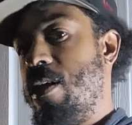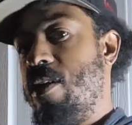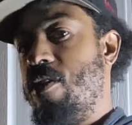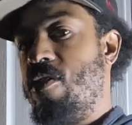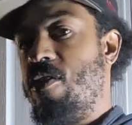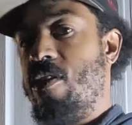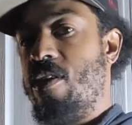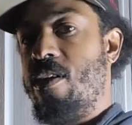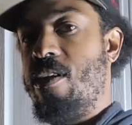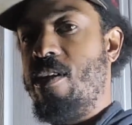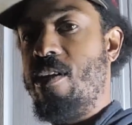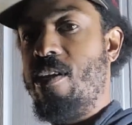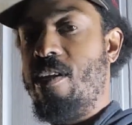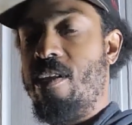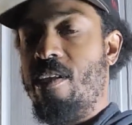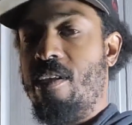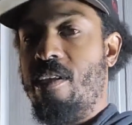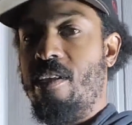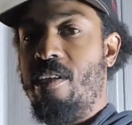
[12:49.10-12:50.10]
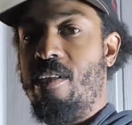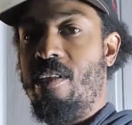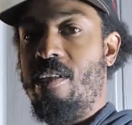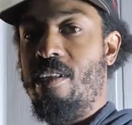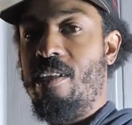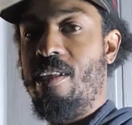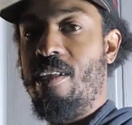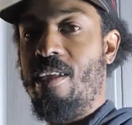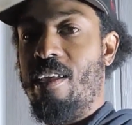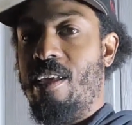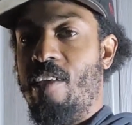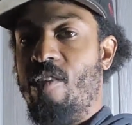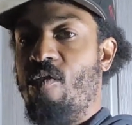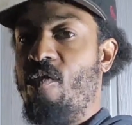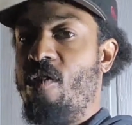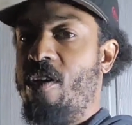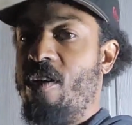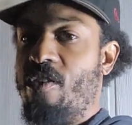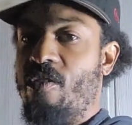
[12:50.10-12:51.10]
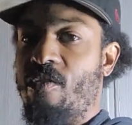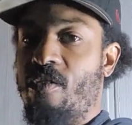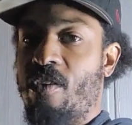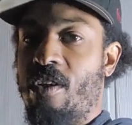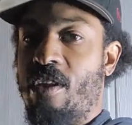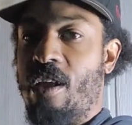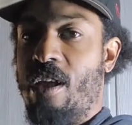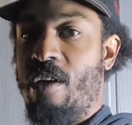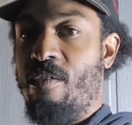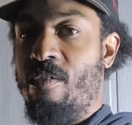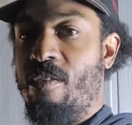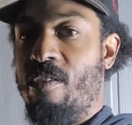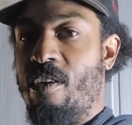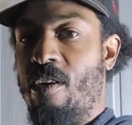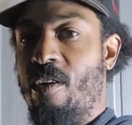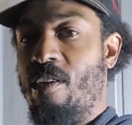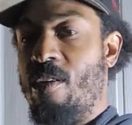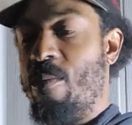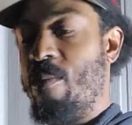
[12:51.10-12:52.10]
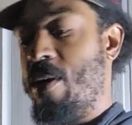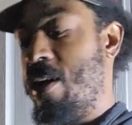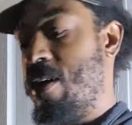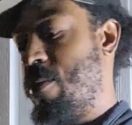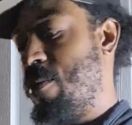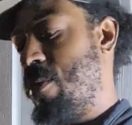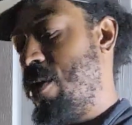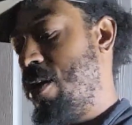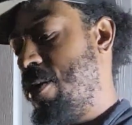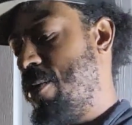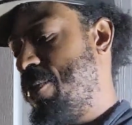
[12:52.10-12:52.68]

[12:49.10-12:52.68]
itching. It's funny having talking about it, but